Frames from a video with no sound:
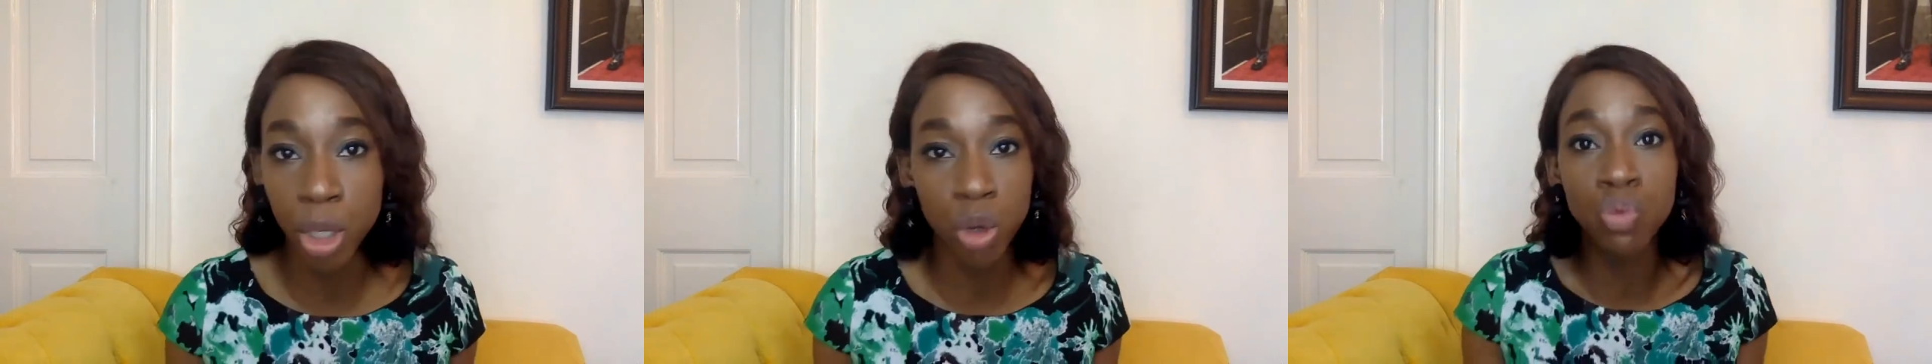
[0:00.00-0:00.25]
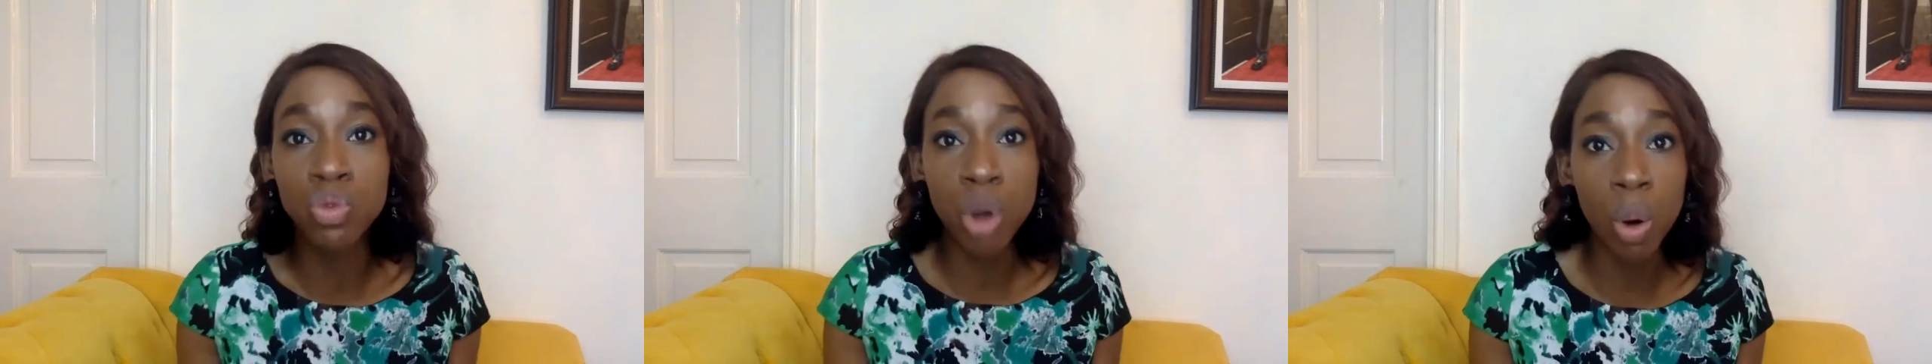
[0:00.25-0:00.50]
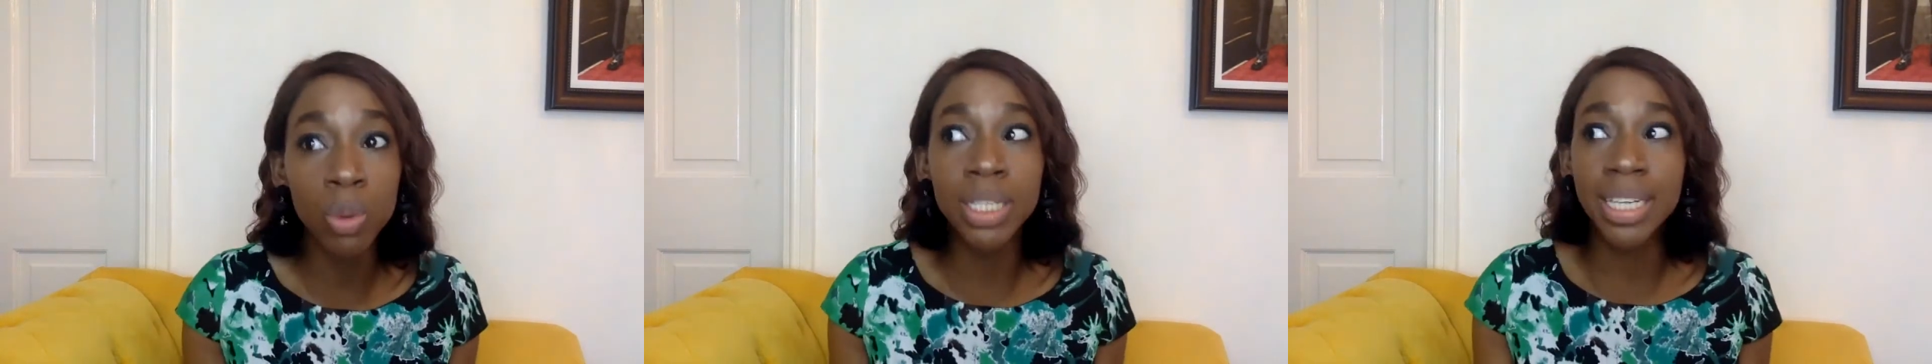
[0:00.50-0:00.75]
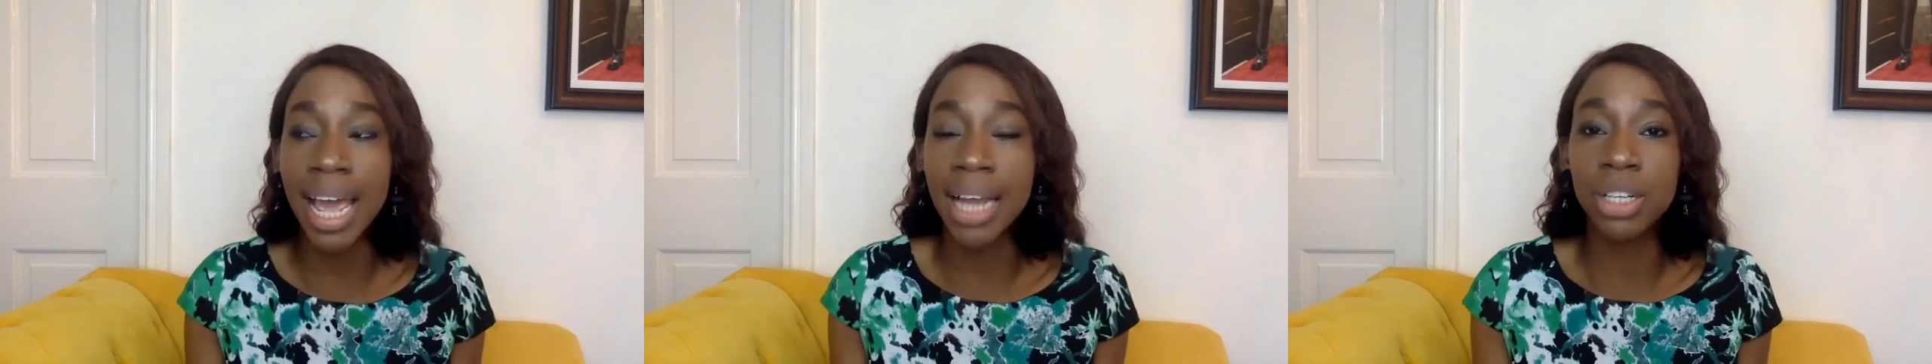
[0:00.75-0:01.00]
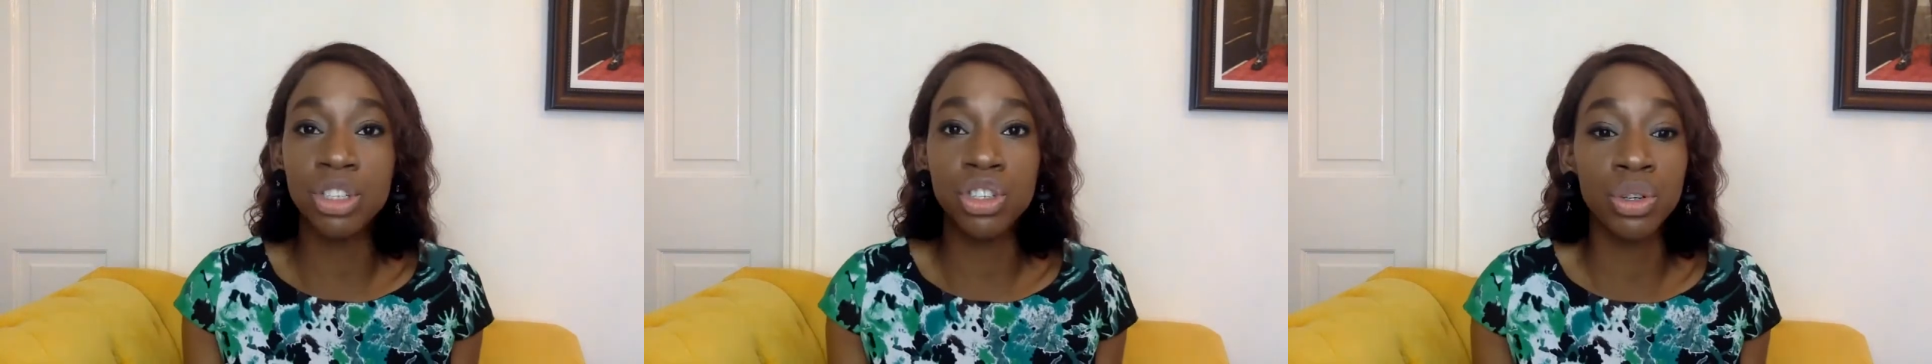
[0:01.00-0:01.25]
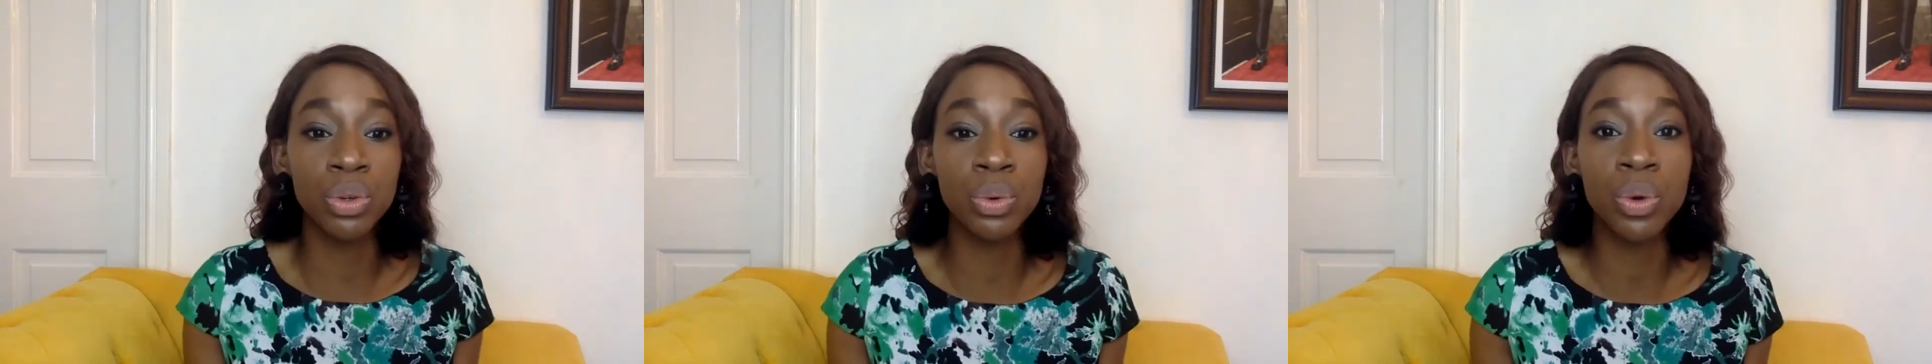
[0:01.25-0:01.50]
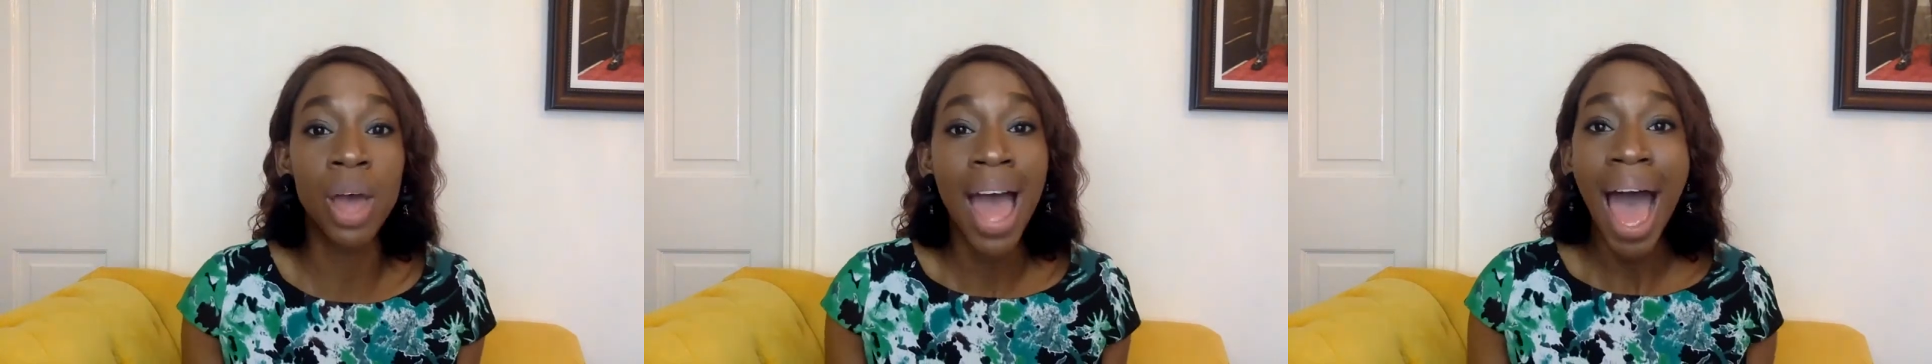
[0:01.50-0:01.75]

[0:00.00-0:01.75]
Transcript: You don't tend to